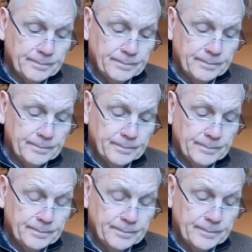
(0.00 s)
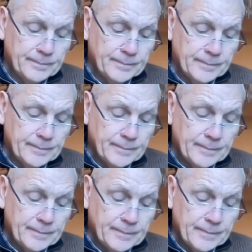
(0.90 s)

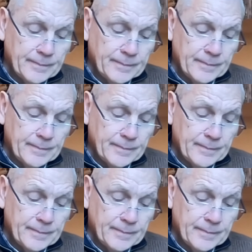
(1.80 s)
(silence)